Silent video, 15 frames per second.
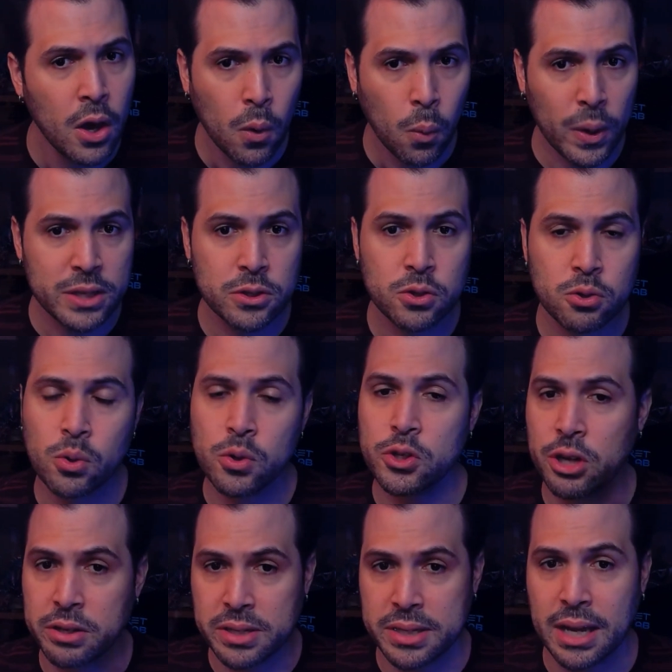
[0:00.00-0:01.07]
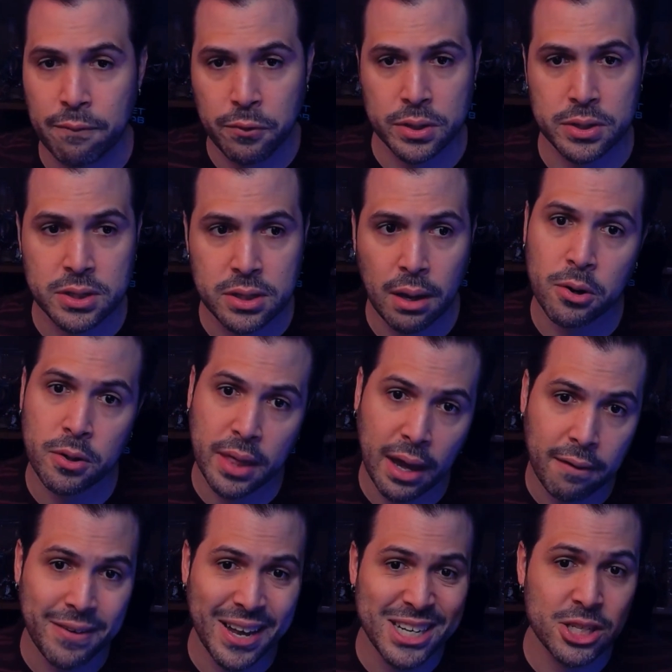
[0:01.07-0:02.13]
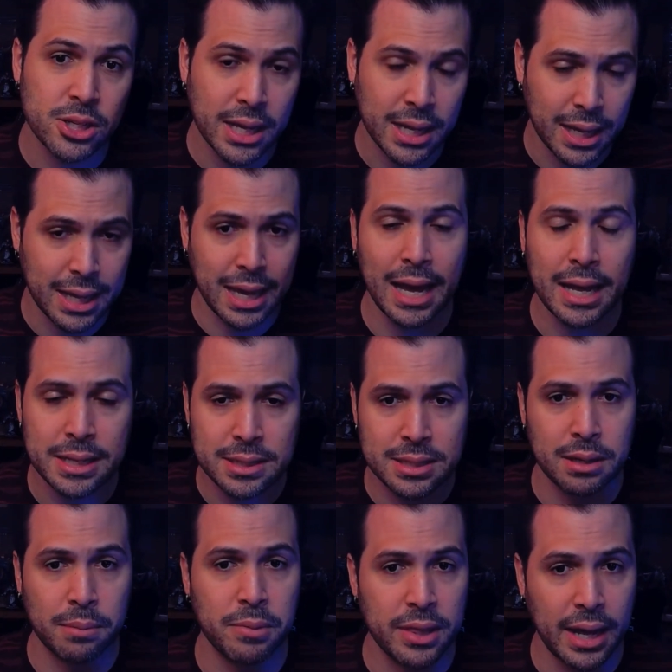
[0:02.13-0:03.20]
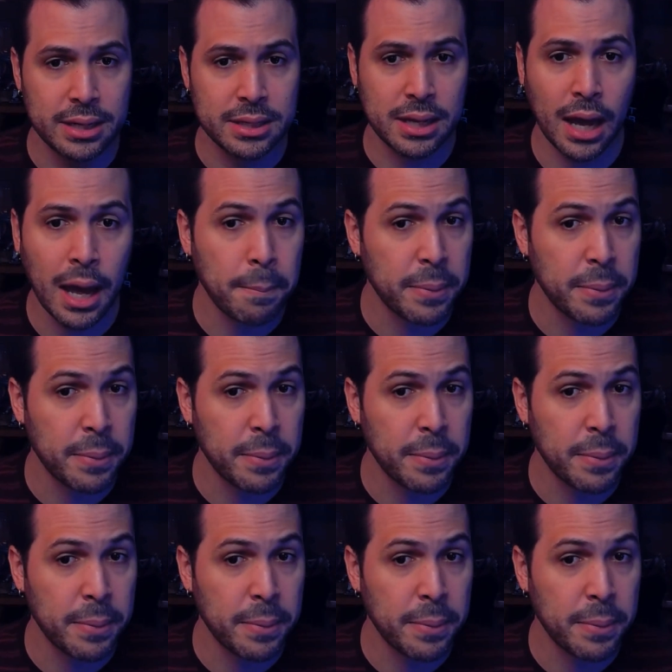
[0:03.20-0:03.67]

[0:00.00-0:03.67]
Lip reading: When school shuts down for the summer, they eventually get some of that time,